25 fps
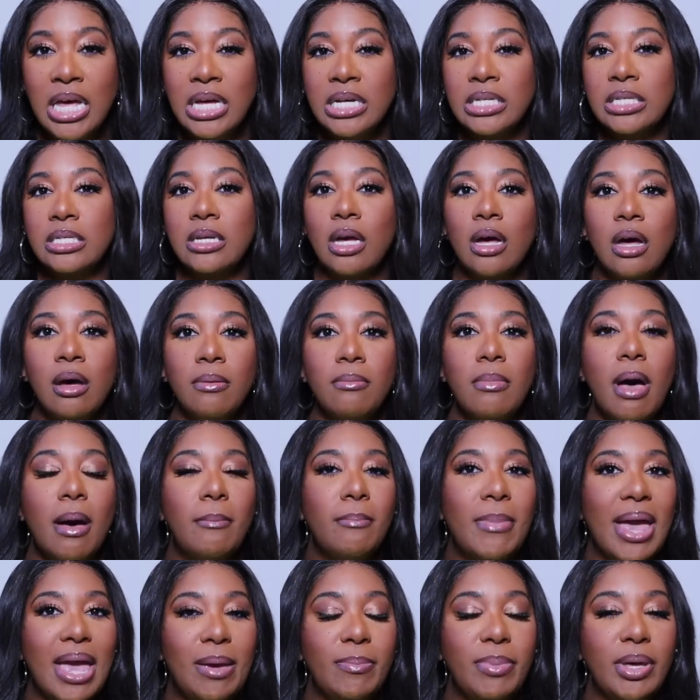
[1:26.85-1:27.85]
Some
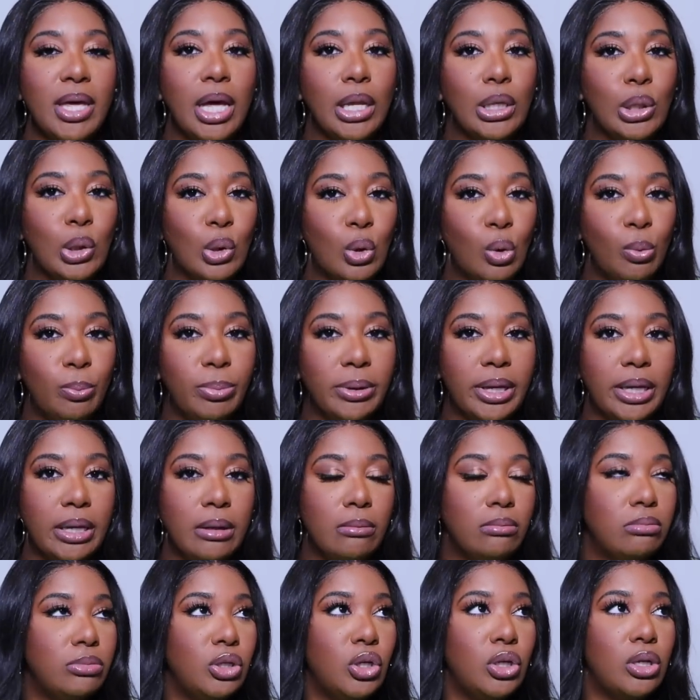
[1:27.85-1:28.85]
maybe a little
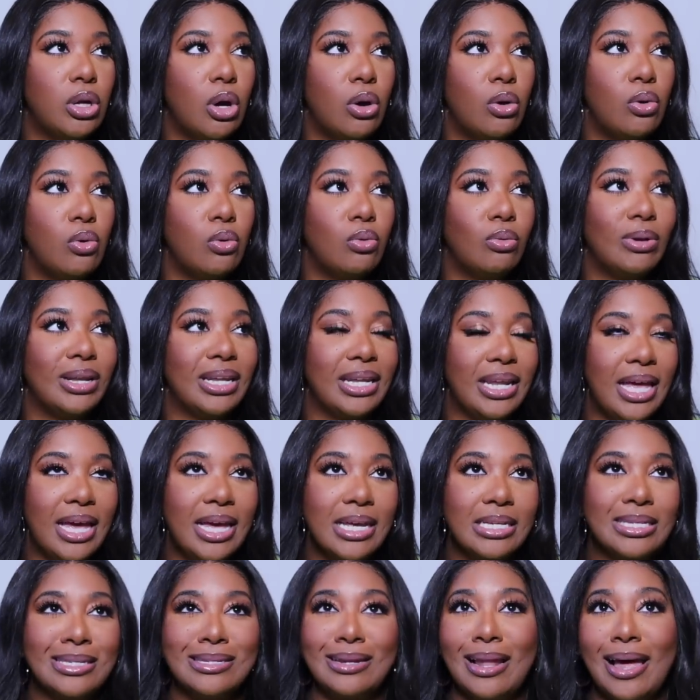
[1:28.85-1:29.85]
bit, you know,
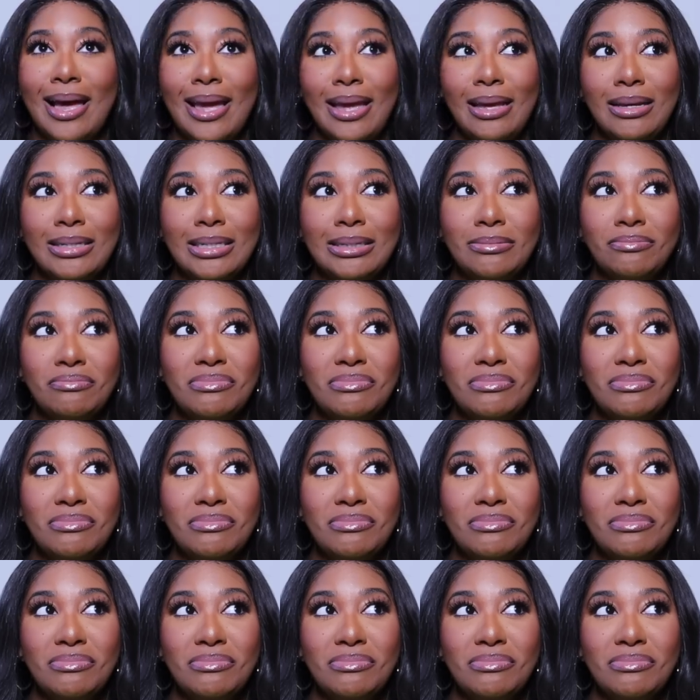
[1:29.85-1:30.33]
less like